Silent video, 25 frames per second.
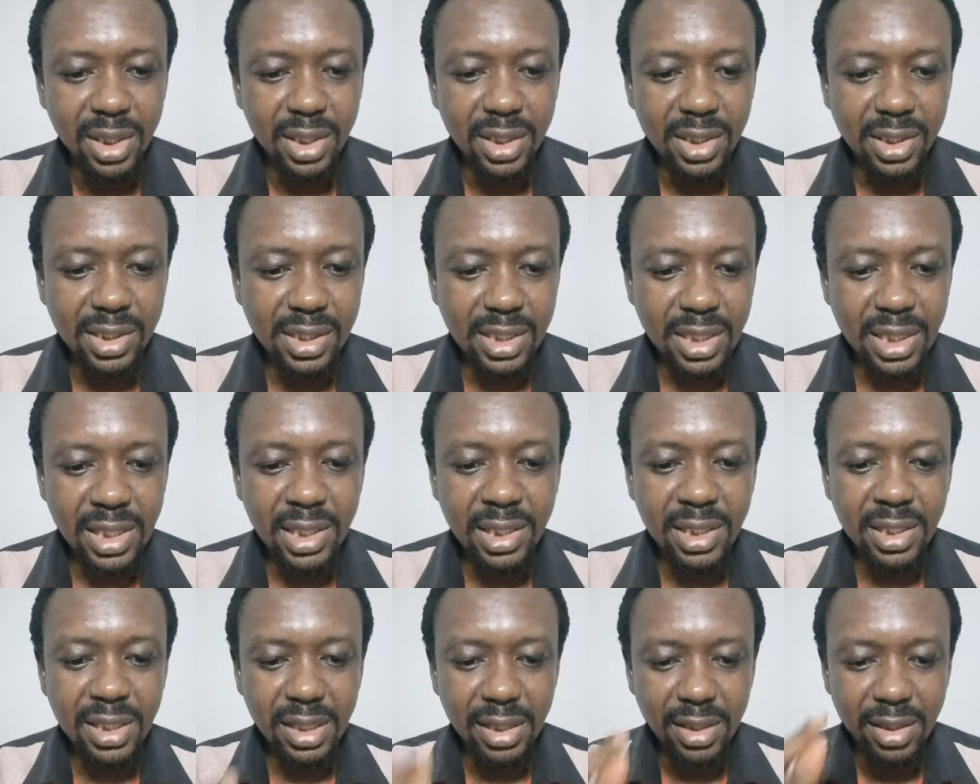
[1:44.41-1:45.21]
He
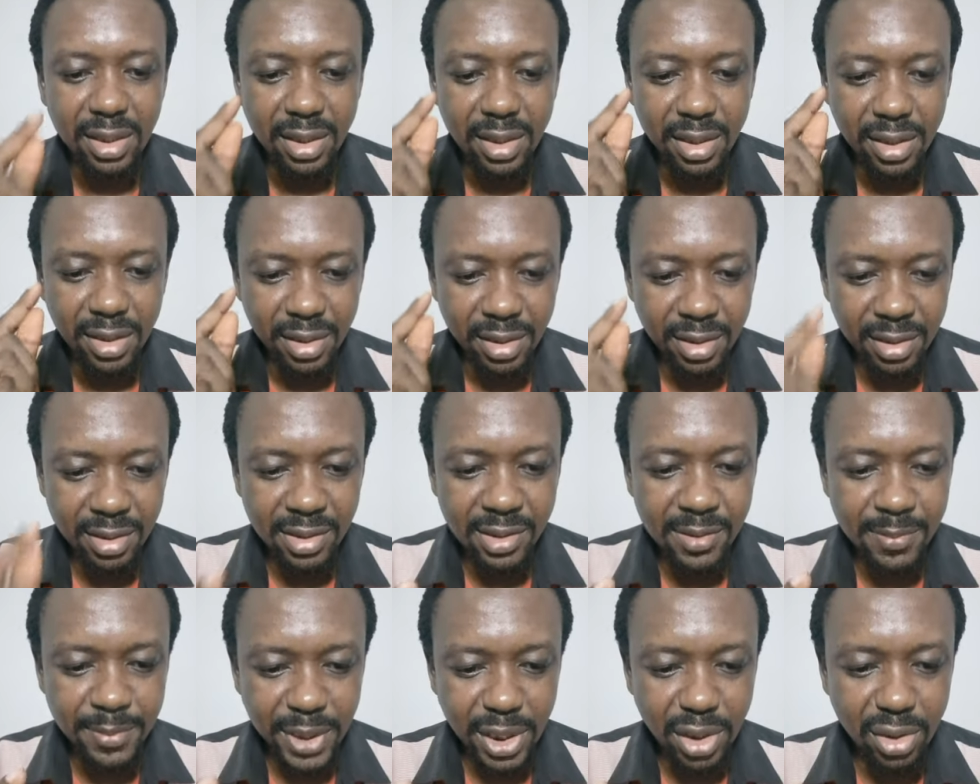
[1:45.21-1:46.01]
said, it
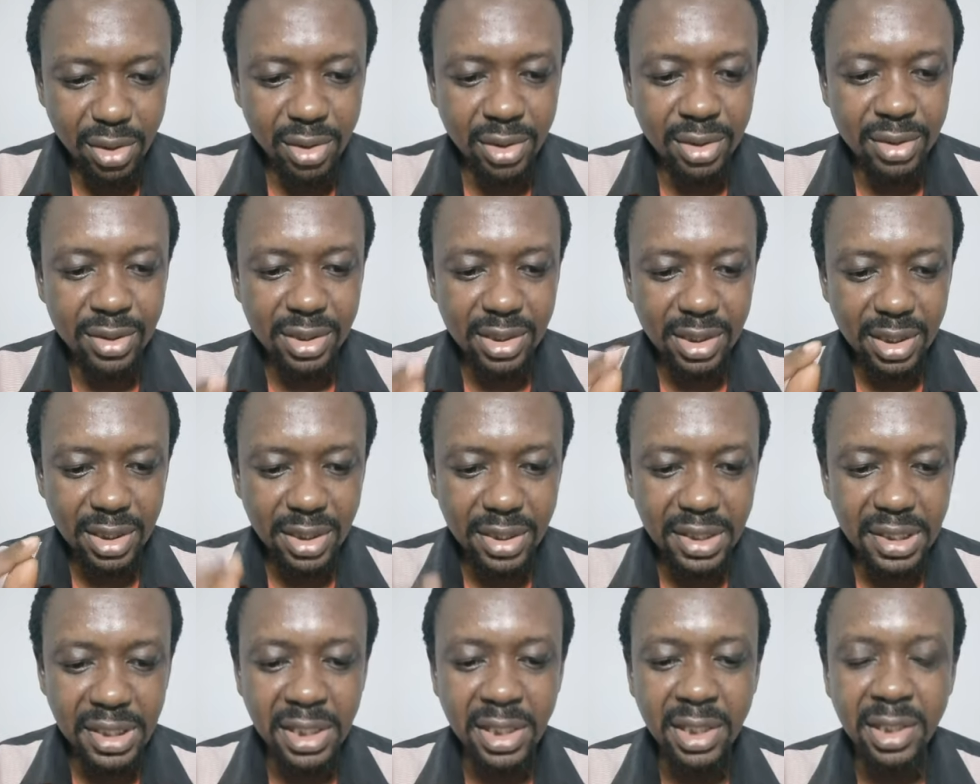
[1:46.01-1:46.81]
is because
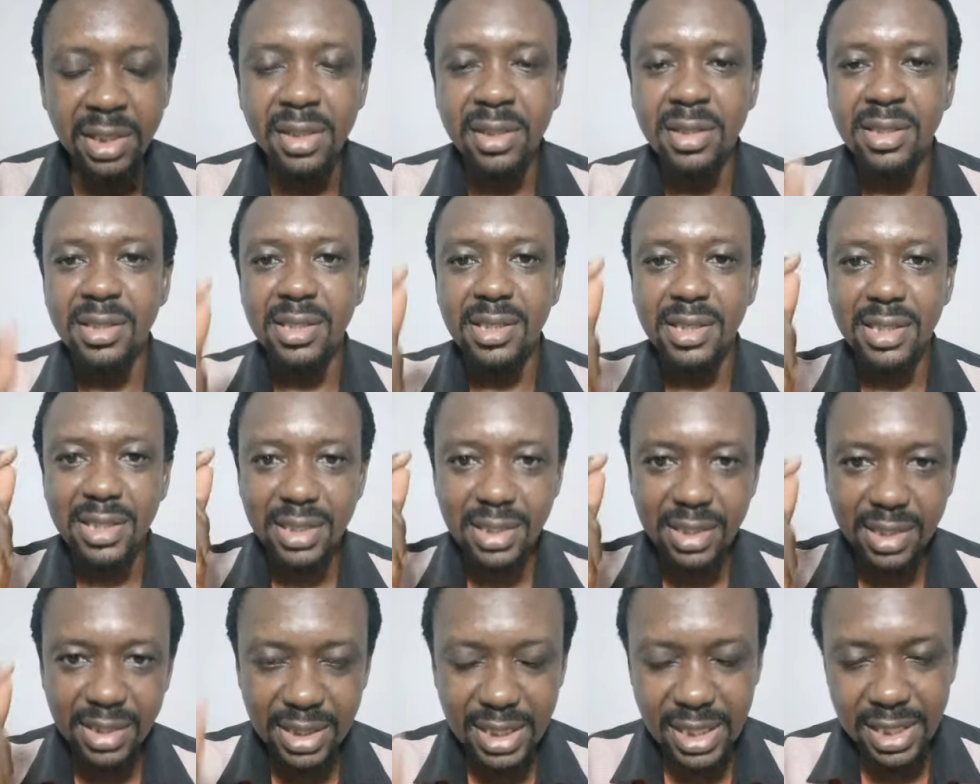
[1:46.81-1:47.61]
it is
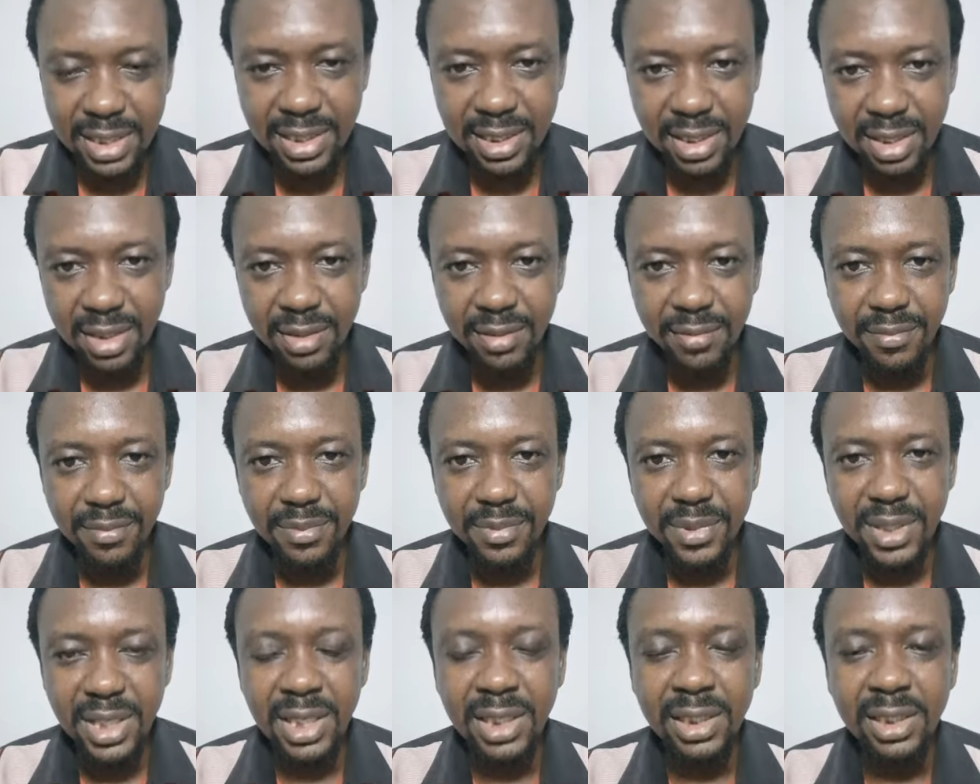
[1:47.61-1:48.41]
certain
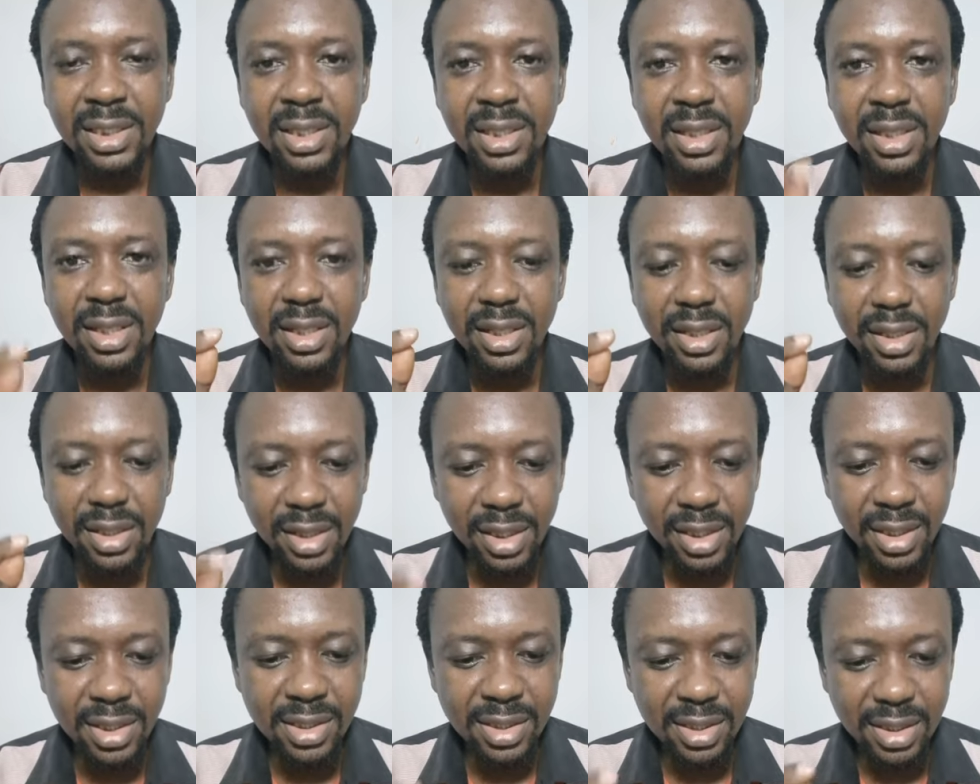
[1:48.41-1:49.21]
that
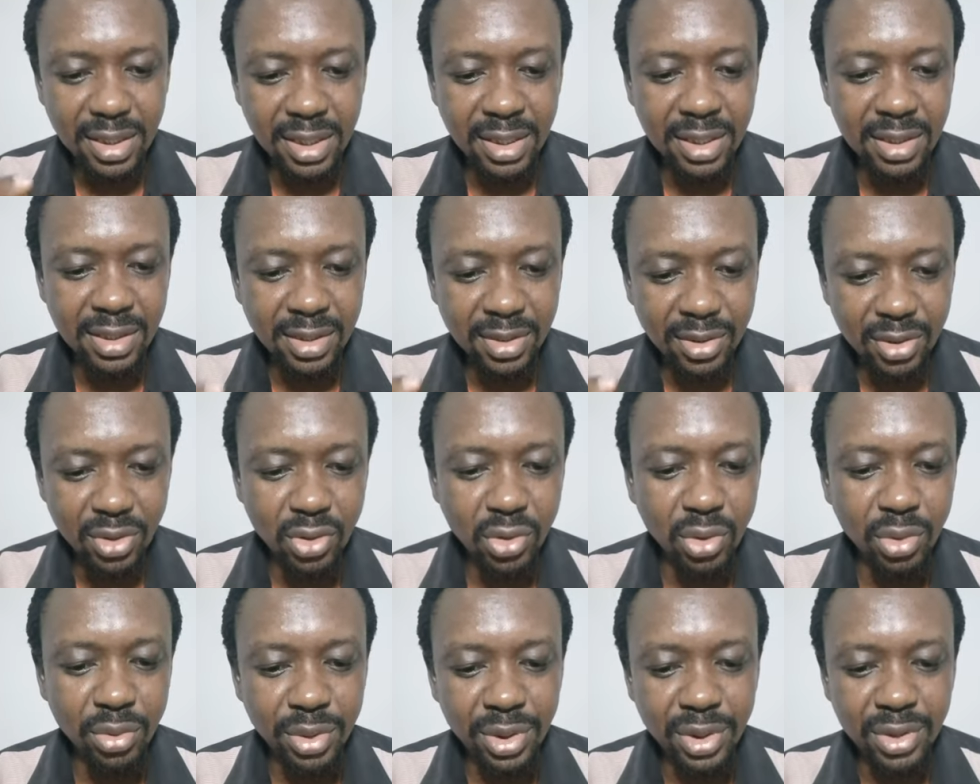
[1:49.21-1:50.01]
it is
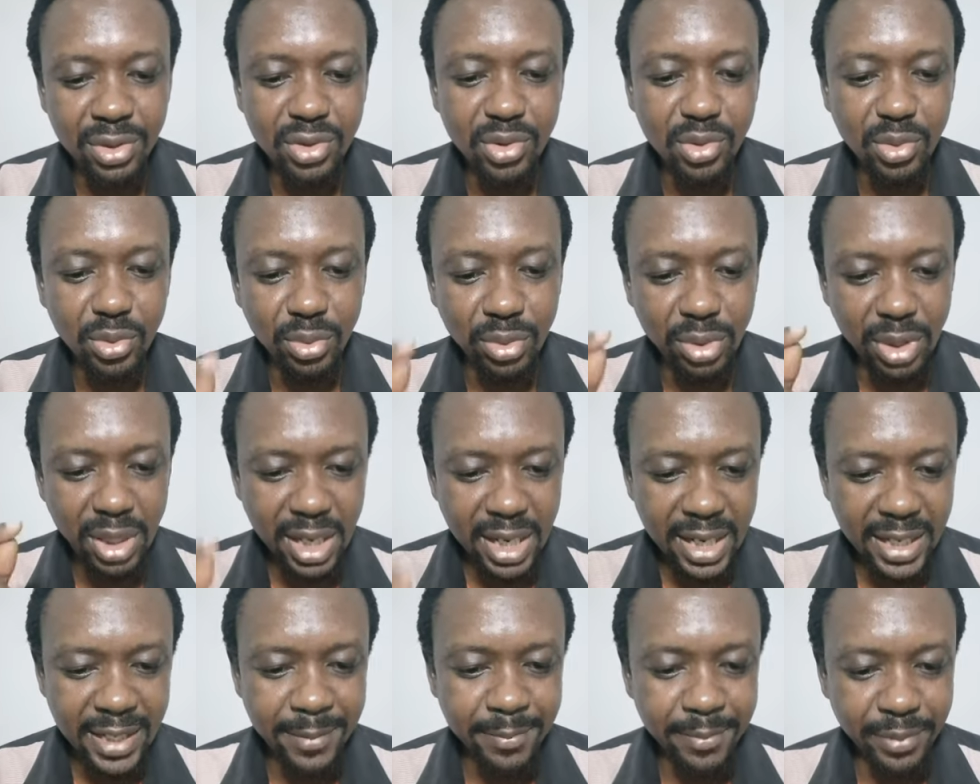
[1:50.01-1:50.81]
going to
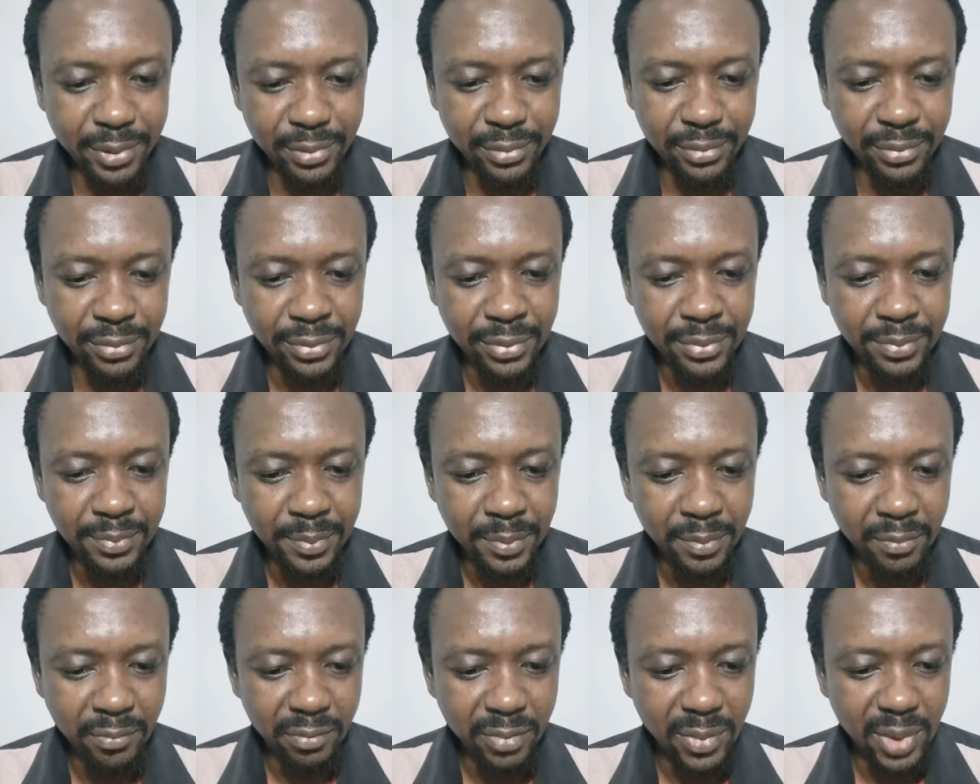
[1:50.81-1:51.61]
happen.
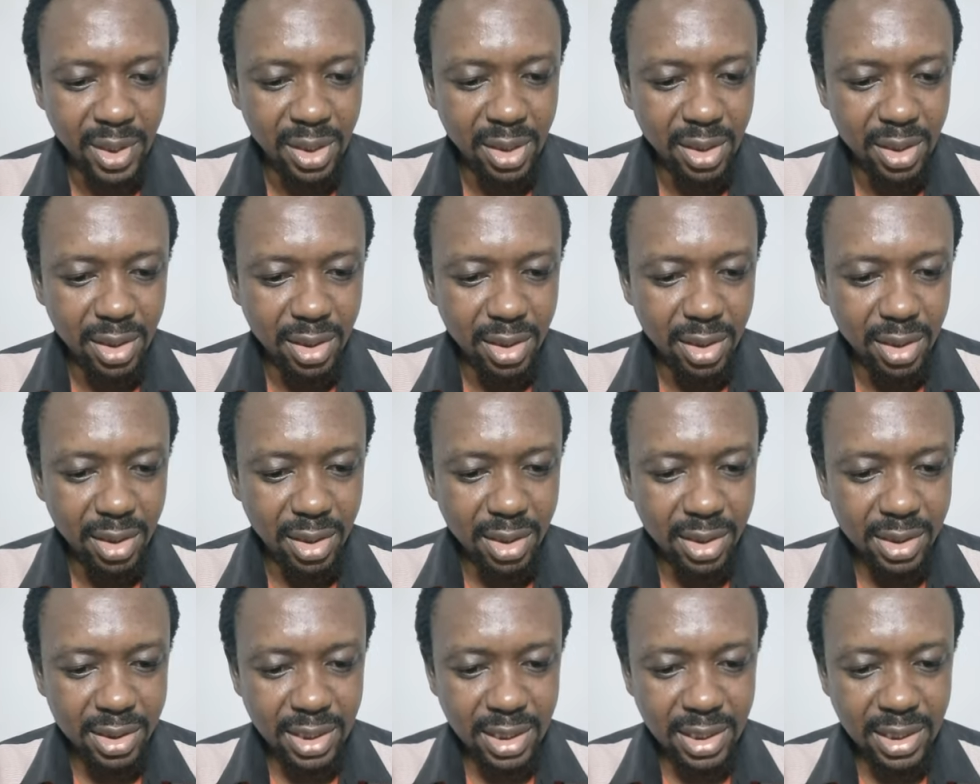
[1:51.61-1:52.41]

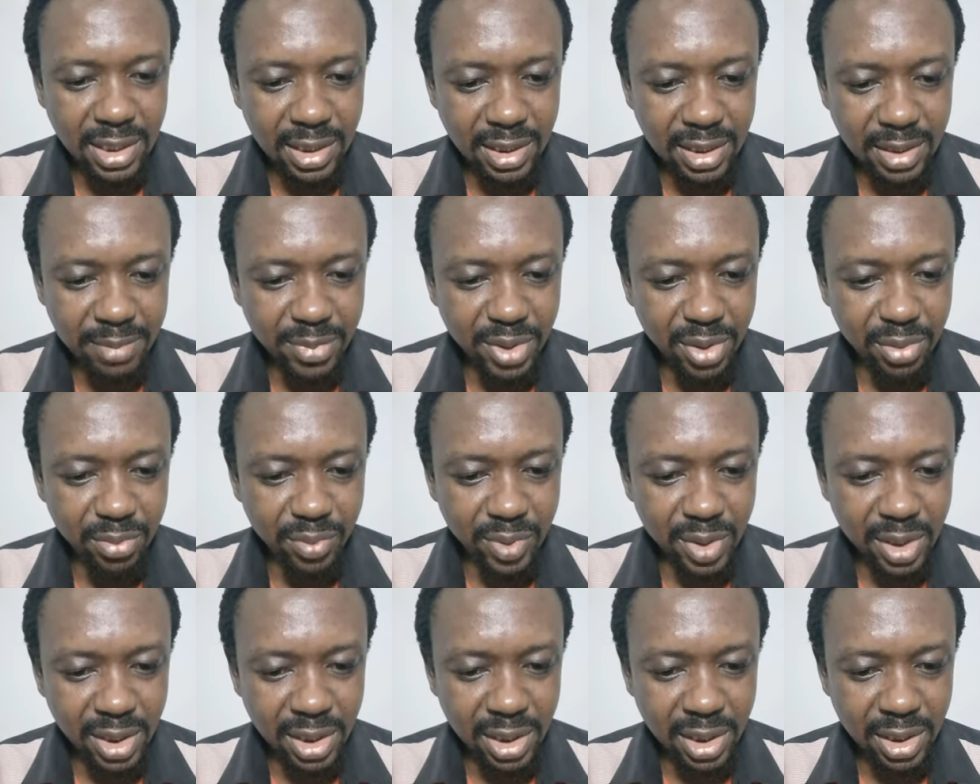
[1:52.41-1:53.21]
He said, let me
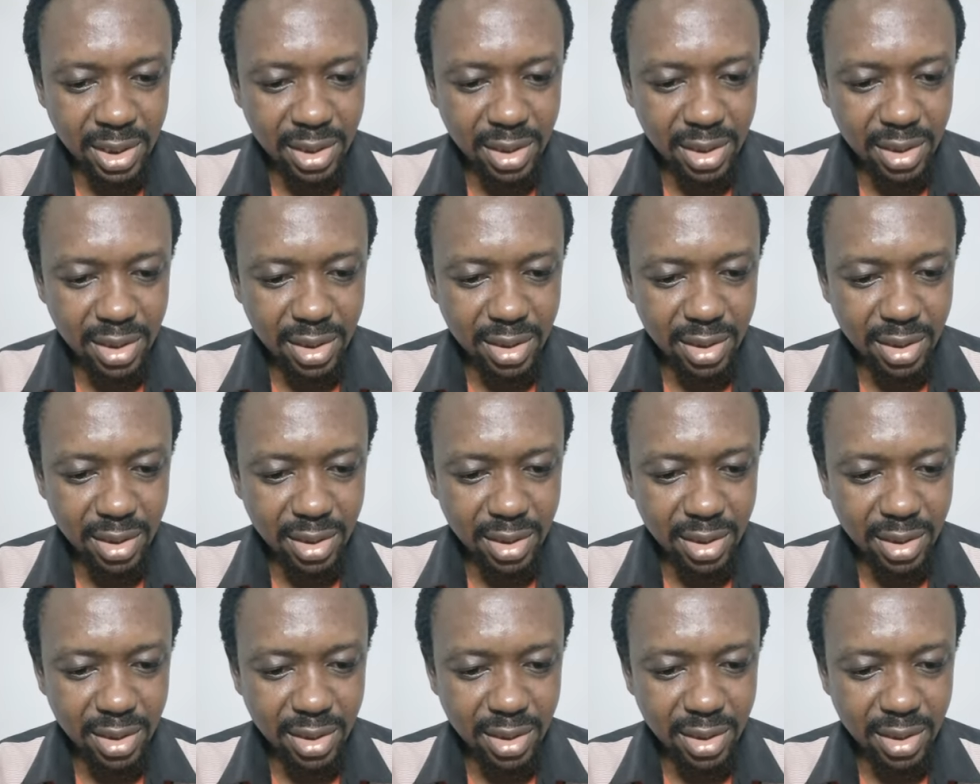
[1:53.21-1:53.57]
read.